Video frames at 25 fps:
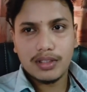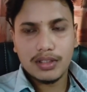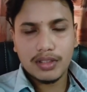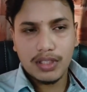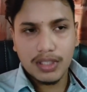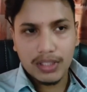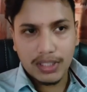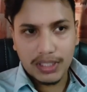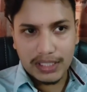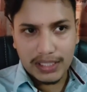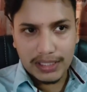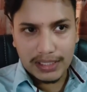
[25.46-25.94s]

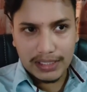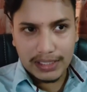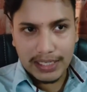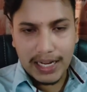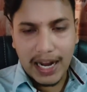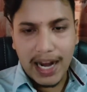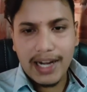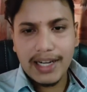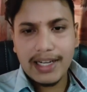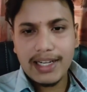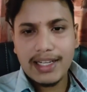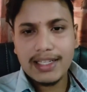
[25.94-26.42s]
the
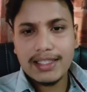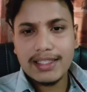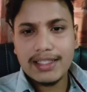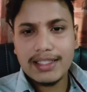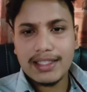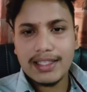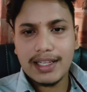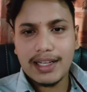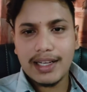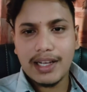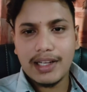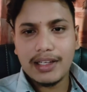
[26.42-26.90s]

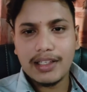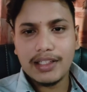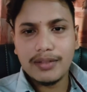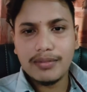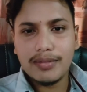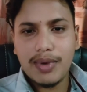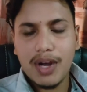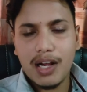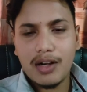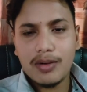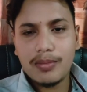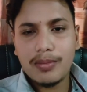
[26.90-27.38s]
guidance and
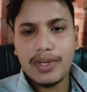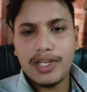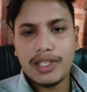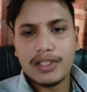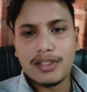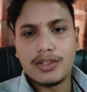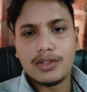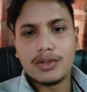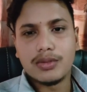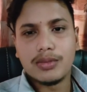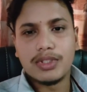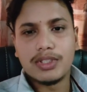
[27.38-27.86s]

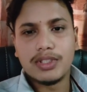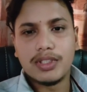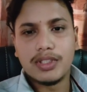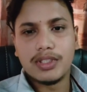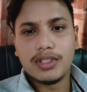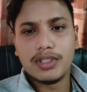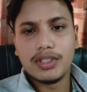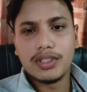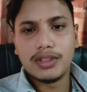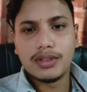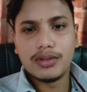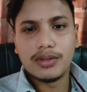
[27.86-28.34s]
environment over
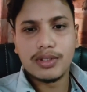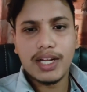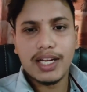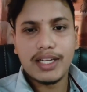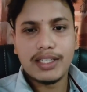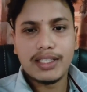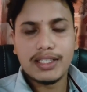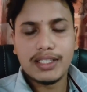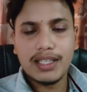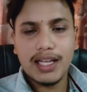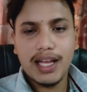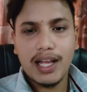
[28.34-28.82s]
there in Code
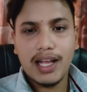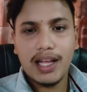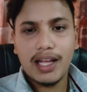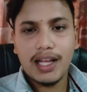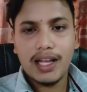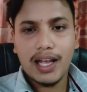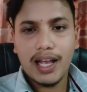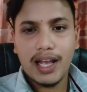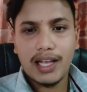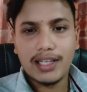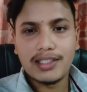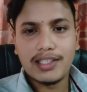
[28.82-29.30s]
IT
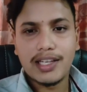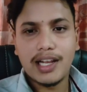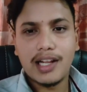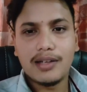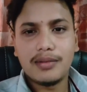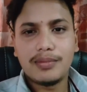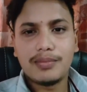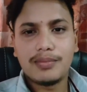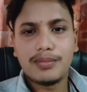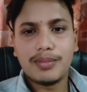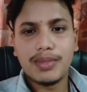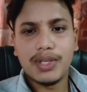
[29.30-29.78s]
has
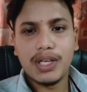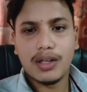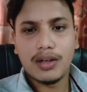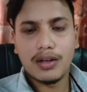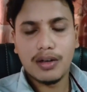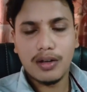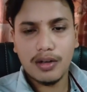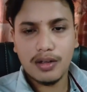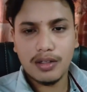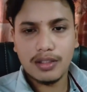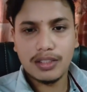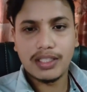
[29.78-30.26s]
helped me a
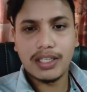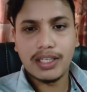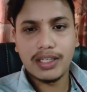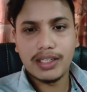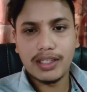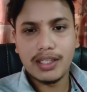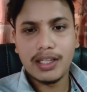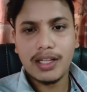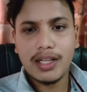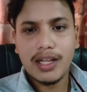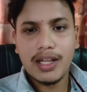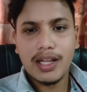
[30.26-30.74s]
lot
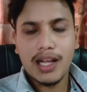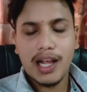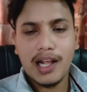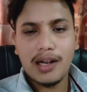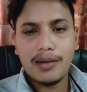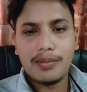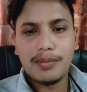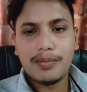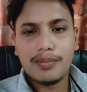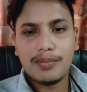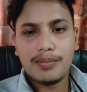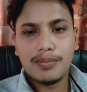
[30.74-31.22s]
and
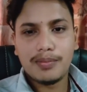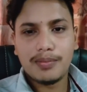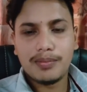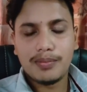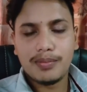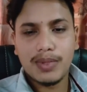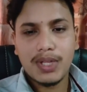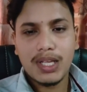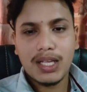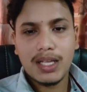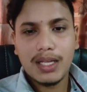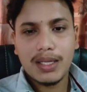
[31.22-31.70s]
helped
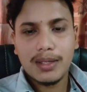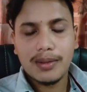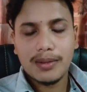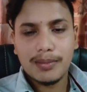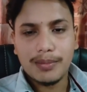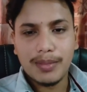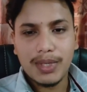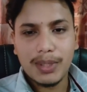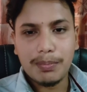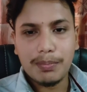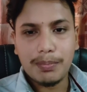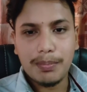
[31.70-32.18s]

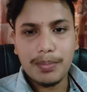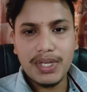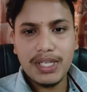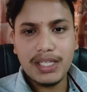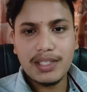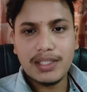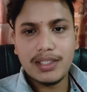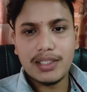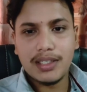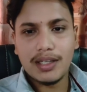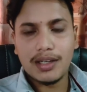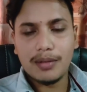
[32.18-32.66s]
me
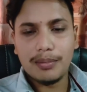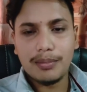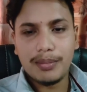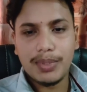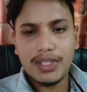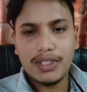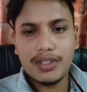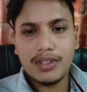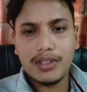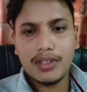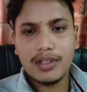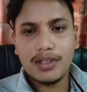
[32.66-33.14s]
build a
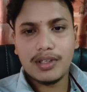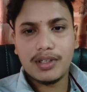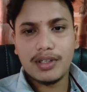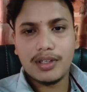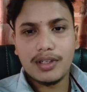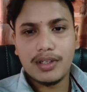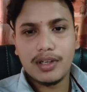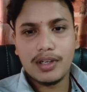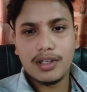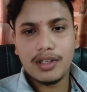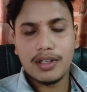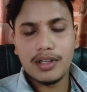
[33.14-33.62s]
better
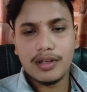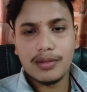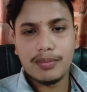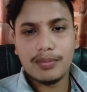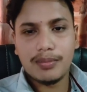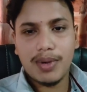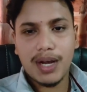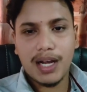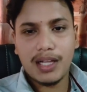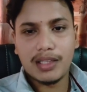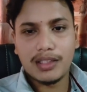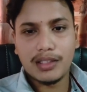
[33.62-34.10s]
career
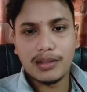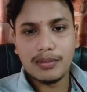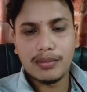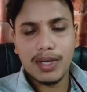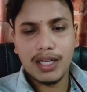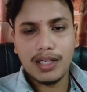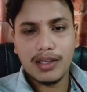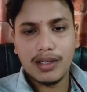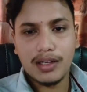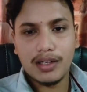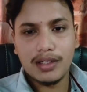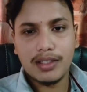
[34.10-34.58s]
path in my
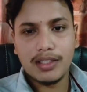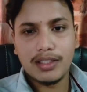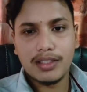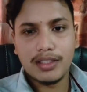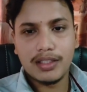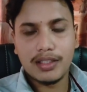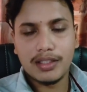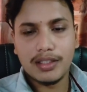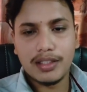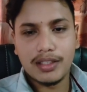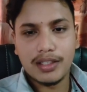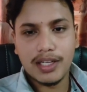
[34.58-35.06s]
current
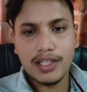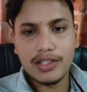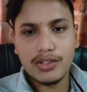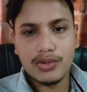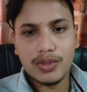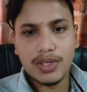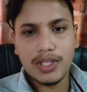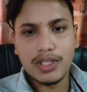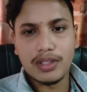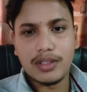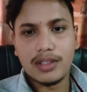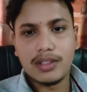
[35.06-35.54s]
career as
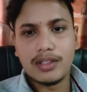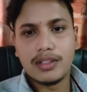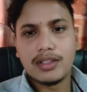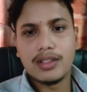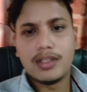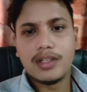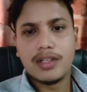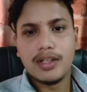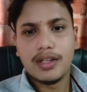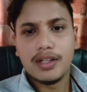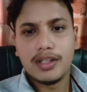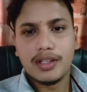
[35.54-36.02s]
well.
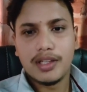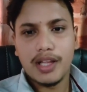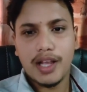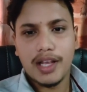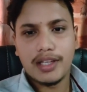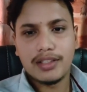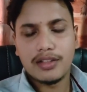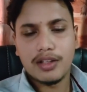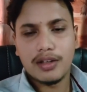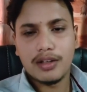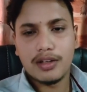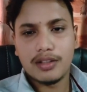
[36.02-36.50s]

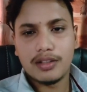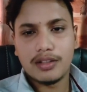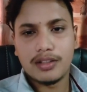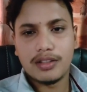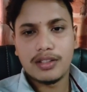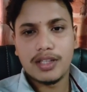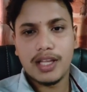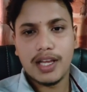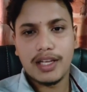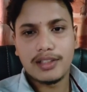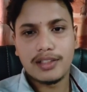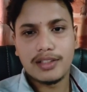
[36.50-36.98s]
Thanks a lot.
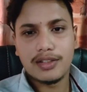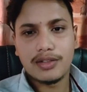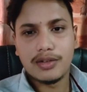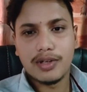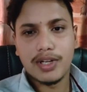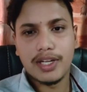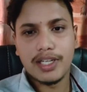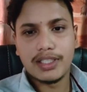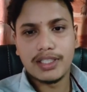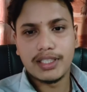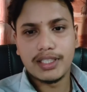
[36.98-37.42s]
Thanks, Code